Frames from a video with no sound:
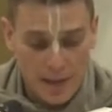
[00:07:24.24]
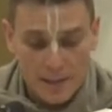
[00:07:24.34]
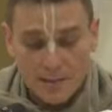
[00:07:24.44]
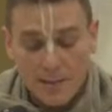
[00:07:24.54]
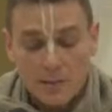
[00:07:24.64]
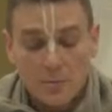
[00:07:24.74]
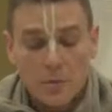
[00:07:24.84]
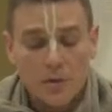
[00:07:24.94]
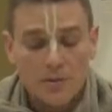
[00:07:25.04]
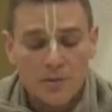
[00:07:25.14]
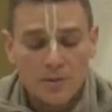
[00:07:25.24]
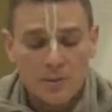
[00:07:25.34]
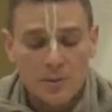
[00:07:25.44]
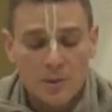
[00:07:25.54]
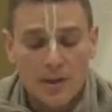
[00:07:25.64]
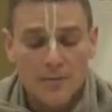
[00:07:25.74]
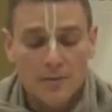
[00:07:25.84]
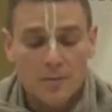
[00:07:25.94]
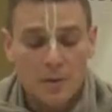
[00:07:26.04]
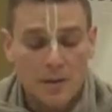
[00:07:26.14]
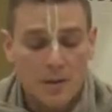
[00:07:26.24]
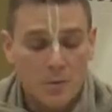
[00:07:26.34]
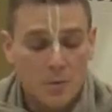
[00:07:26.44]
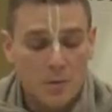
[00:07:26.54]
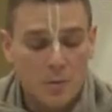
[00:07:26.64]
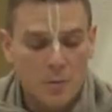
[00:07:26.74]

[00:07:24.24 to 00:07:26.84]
Such persons who claim to be equal